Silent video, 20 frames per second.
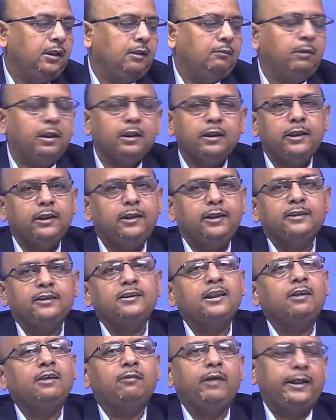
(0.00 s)
But it does
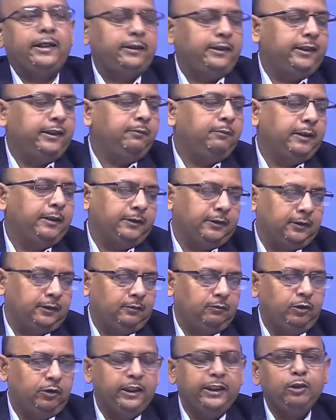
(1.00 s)
not find any pattern,
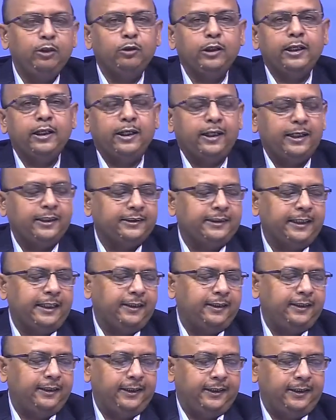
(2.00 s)
only you can understand
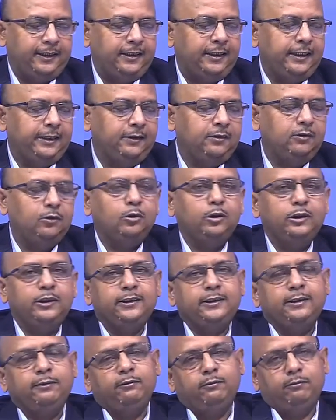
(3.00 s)
the data, right. Though it
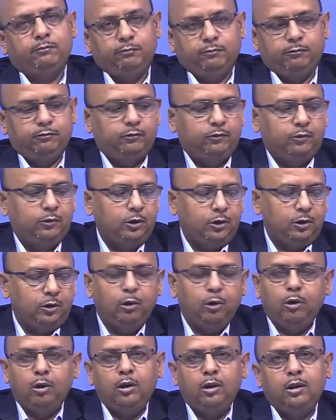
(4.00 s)
is a good
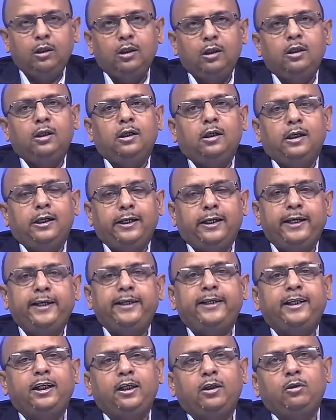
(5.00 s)
tool,
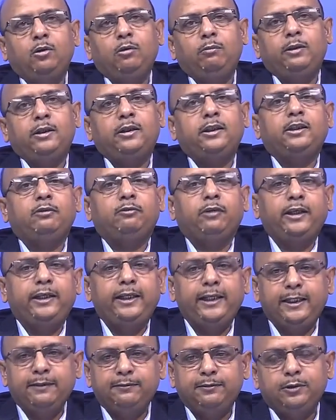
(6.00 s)
analytical tool, but it only
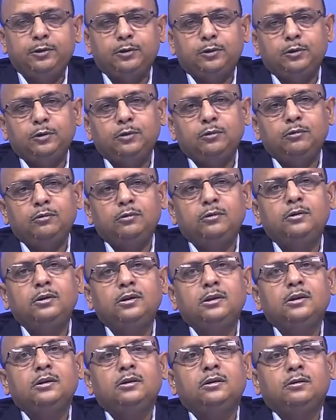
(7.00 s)
helps you to
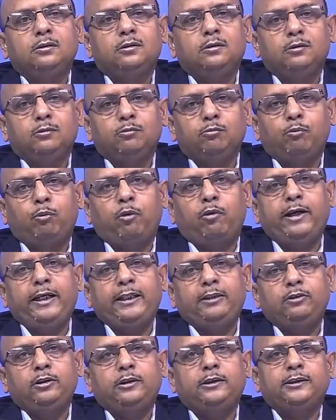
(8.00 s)

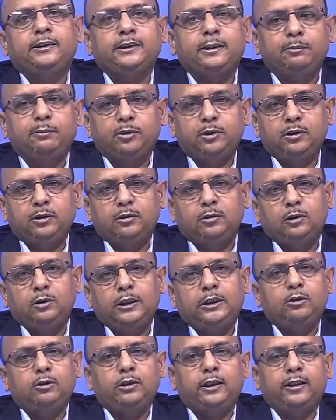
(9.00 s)
provide you a description so
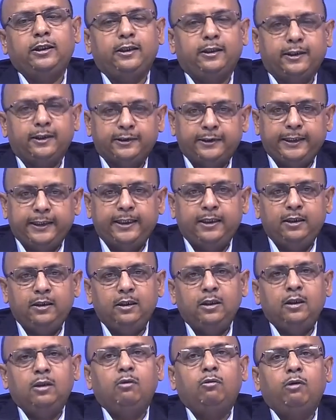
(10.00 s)
that you can understand
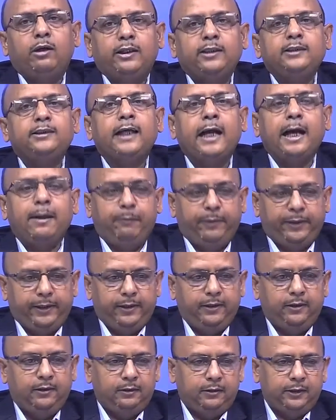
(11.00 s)
what is happening,
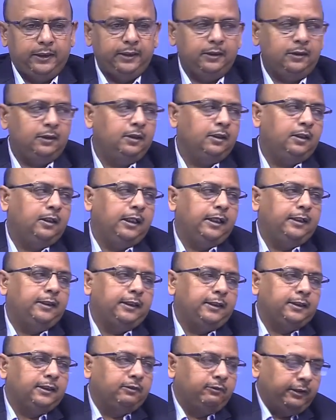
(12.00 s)
right, and
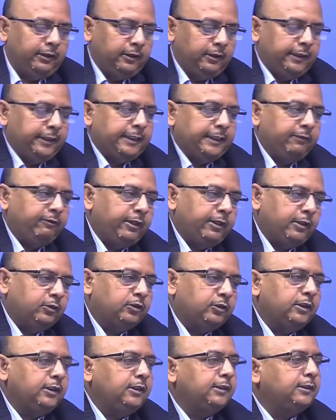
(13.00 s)
that is where data
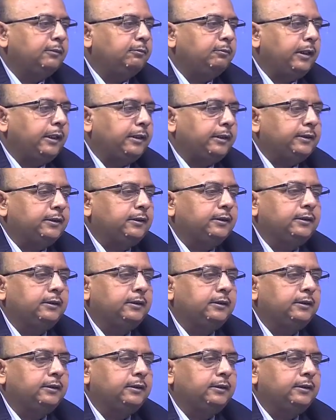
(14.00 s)
warehousing is important.